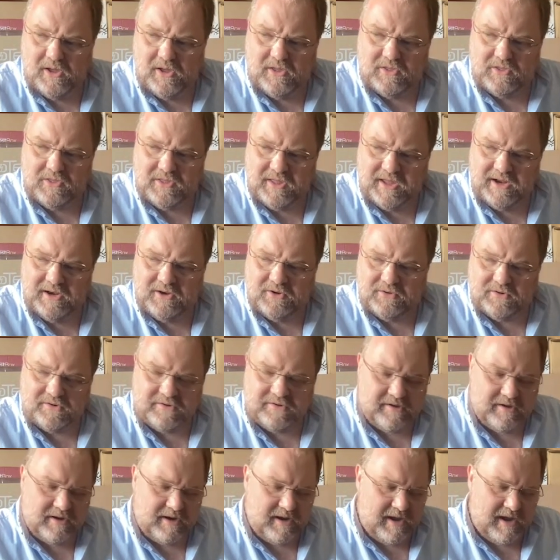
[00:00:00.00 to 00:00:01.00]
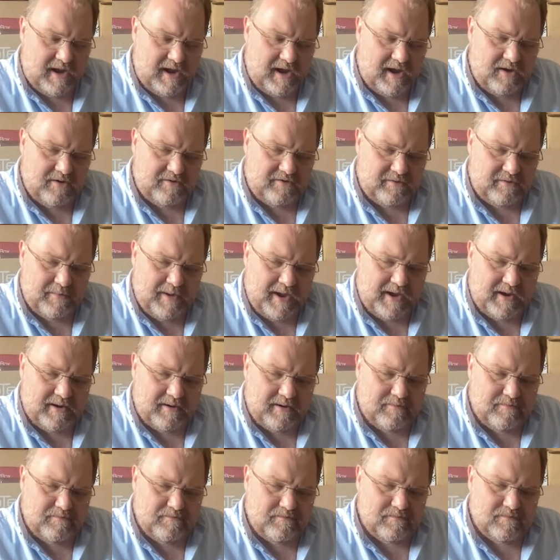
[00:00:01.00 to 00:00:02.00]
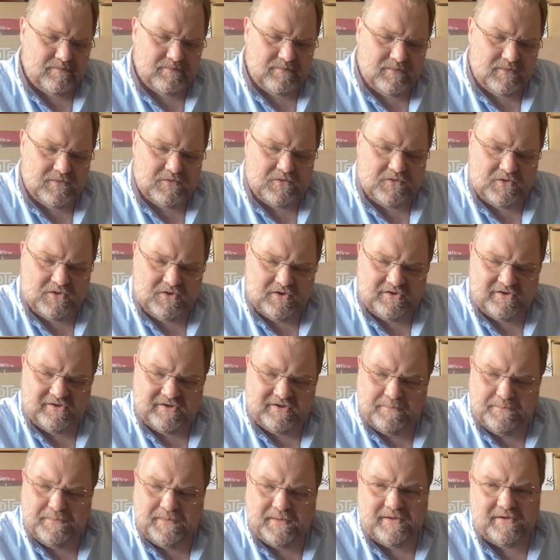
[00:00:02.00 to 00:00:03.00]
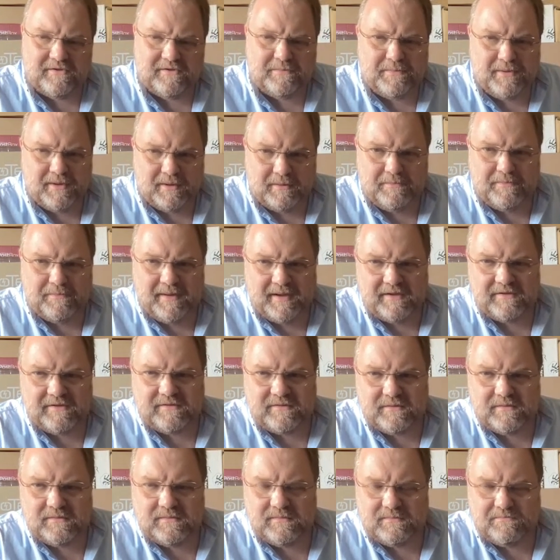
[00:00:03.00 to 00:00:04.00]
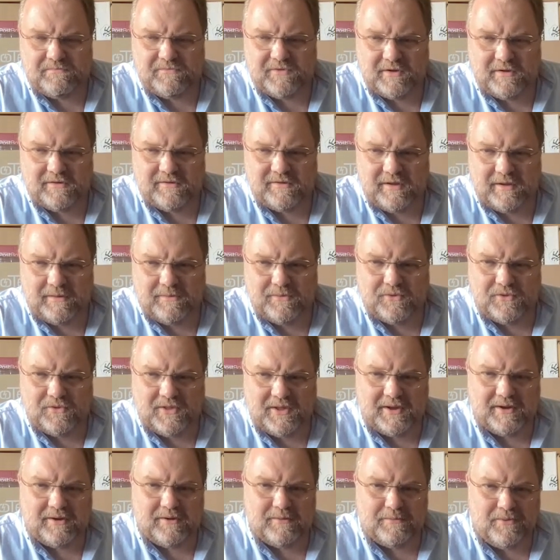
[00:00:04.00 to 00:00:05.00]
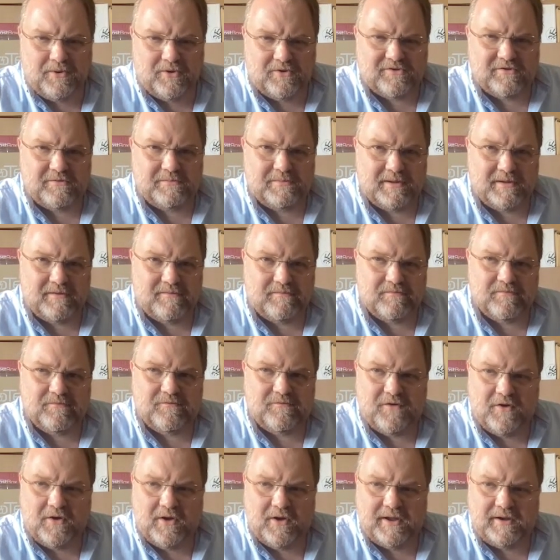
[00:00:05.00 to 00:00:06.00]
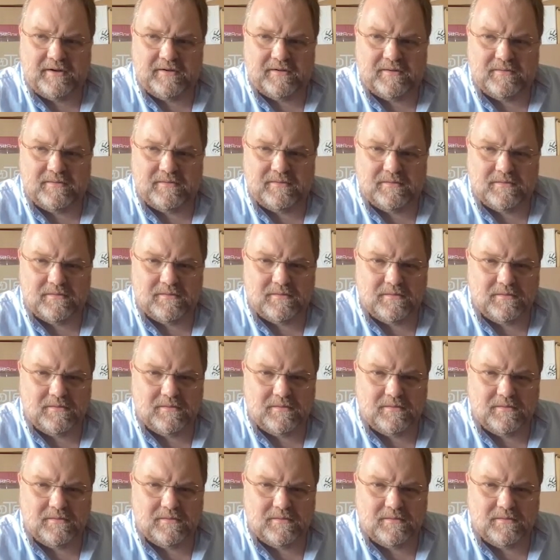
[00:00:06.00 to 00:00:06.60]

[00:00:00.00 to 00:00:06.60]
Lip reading: they looked at how to make the simplest but best turntable they could possibly find, and